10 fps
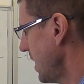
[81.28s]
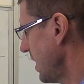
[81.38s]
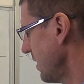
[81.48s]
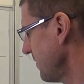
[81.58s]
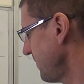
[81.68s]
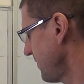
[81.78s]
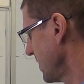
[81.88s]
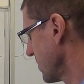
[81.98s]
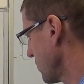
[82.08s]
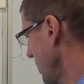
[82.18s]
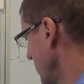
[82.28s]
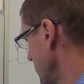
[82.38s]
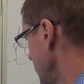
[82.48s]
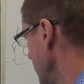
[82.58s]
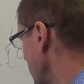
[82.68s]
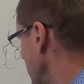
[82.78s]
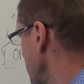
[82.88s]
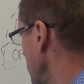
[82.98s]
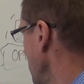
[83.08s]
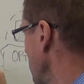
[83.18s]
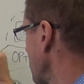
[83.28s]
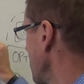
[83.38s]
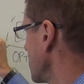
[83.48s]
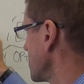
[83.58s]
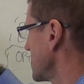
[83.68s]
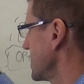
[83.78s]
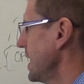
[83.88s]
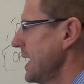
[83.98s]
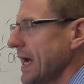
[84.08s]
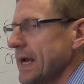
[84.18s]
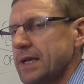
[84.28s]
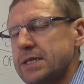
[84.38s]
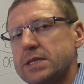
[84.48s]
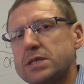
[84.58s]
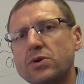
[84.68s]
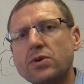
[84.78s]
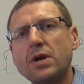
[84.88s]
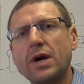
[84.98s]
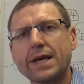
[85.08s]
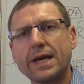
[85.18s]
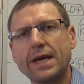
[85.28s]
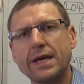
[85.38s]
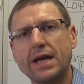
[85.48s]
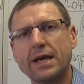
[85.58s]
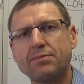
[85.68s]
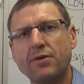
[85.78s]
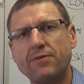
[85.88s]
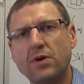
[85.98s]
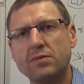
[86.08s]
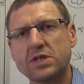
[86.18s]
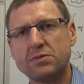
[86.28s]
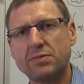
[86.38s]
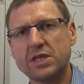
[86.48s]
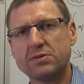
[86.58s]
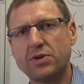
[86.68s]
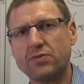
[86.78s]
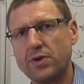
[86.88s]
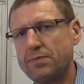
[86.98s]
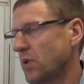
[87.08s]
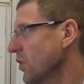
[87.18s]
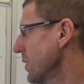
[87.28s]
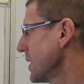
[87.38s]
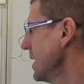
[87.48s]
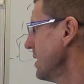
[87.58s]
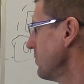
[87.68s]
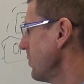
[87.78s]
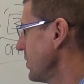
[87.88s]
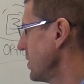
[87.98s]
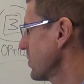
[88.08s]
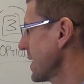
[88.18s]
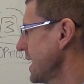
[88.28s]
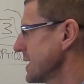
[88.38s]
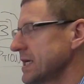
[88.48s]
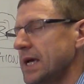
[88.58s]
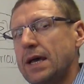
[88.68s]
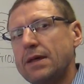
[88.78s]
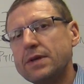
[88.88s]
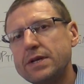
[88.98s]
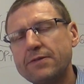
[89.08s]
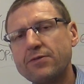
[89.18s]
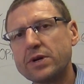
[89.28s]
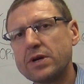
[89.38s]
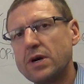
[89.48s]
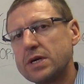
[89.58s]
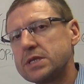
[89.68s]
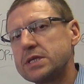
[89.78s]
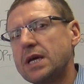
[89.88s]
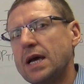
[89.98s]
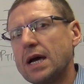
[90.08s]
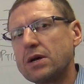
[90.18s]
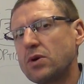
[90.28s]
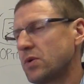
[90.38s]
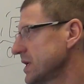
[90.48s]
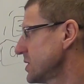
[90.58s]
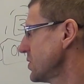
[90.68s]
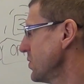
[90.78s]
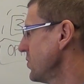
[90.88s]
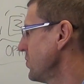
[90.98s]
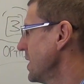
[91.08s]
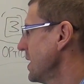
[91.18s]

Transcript: of quality control costs. And this is sort of like in a performance measurement report, where we look at the different costs according to